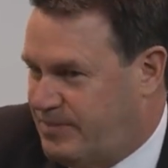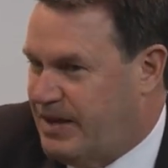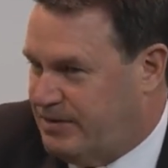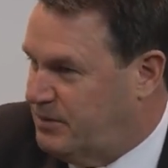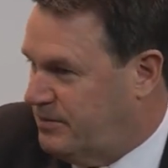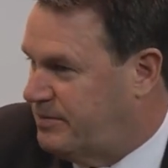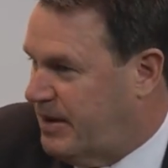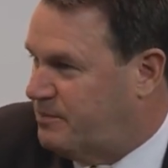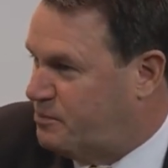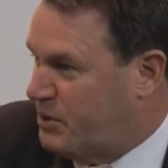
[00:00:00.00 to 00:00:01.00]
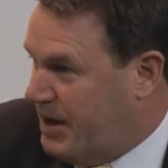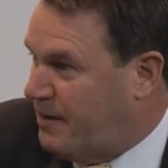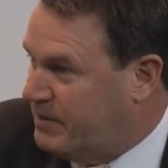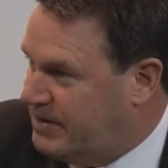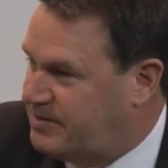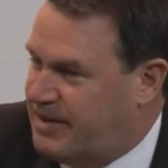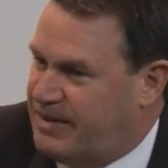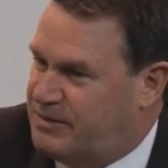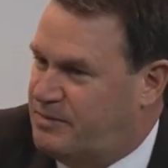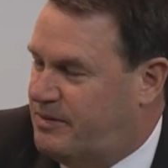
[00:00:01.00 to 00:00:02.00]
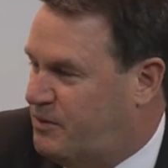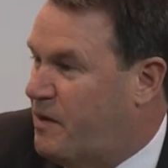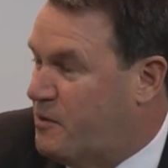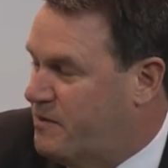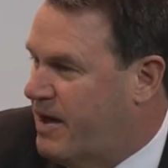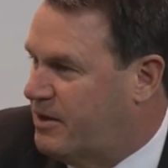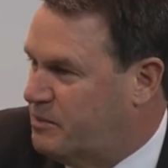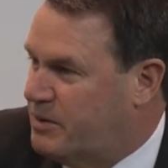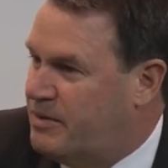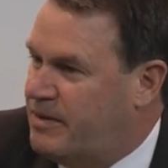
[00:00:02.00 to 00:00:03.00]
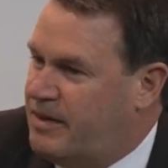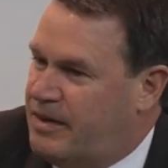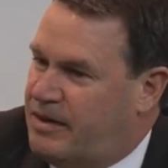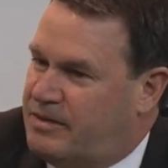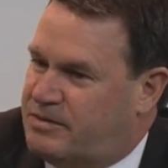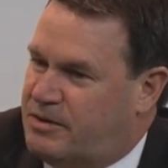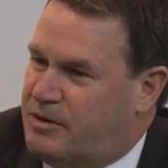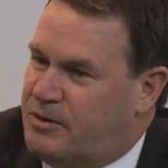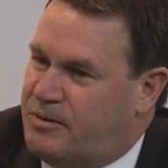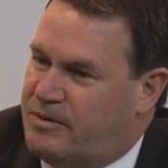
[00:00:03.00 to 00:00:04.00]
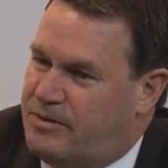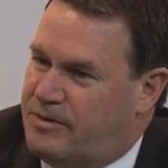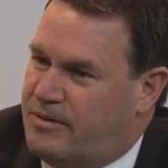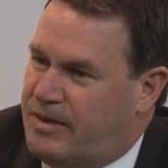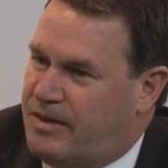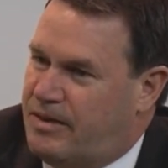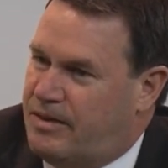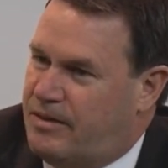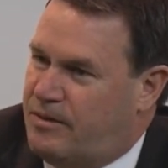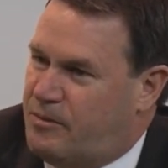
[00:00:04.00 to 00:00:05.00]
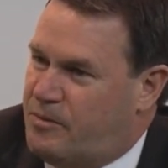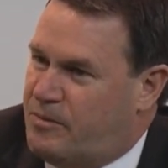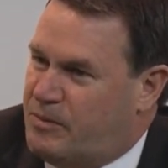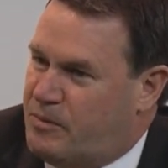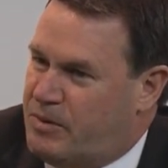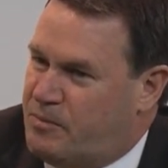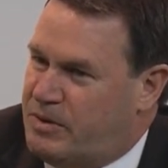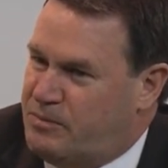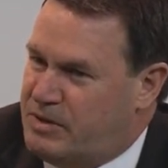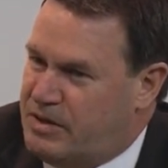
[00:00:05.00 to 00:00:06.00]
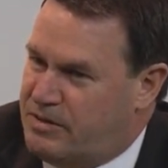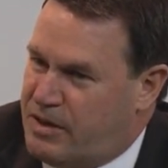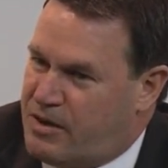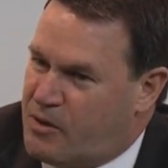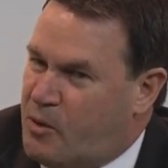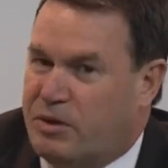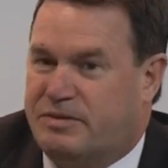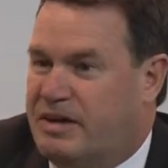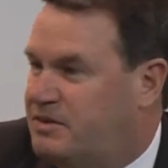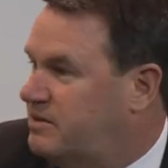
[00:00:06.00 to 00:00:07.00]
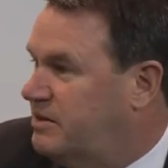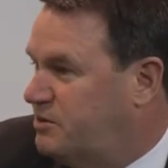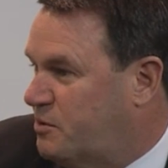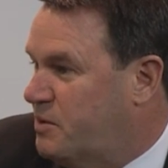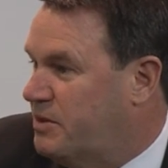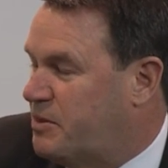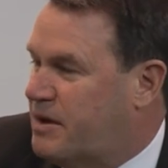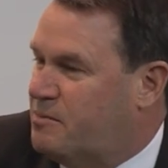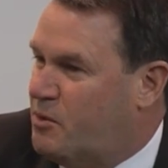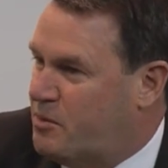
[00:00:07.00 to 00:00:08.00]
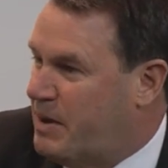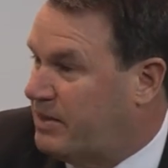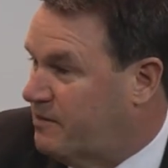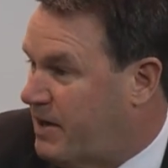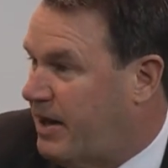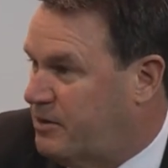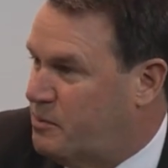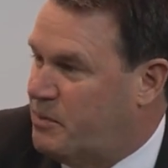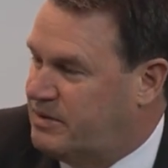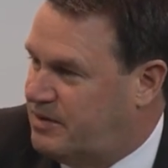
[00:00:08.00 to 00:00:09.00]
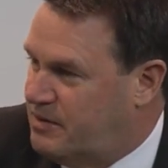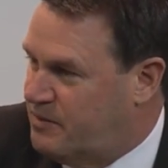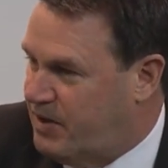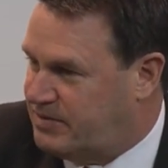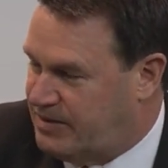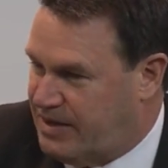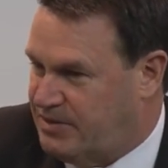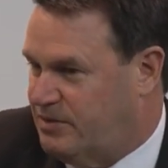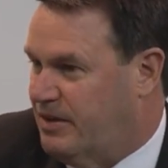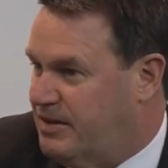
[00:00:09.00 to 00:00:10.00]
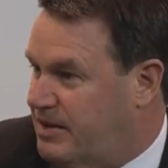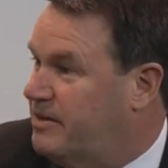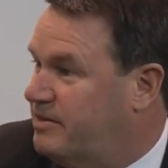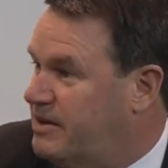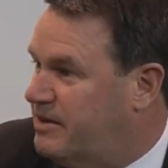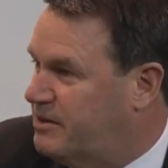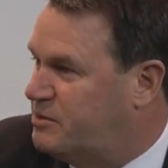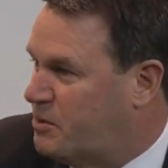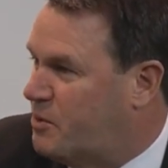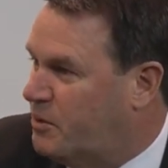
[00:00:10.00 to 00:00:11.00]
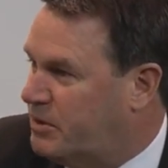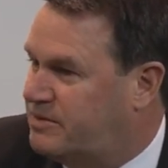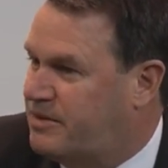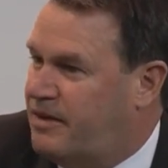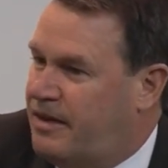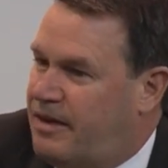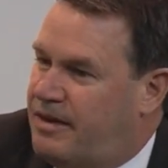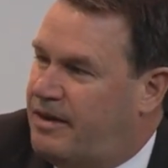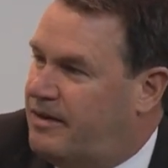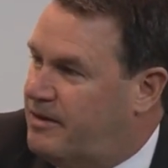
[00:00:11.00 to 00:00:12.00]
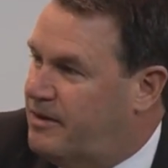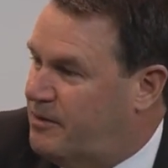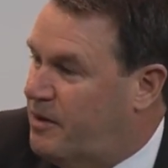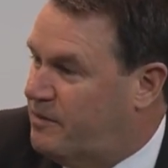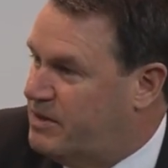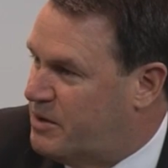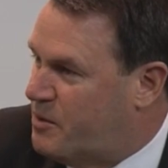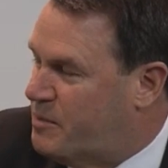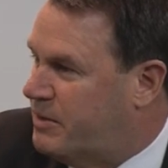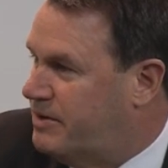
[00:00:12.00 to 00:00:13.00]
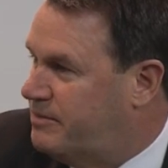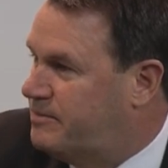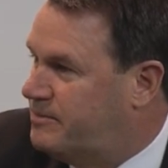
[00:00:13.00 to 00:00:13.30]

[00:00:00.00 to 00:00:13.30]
The answer is pretty obvious, yeah, it's, it's very valuable. So when, when, when you think of cost, agencies should really think more about the value it brings to the investigation than the, the initial cost uh, of the equipment.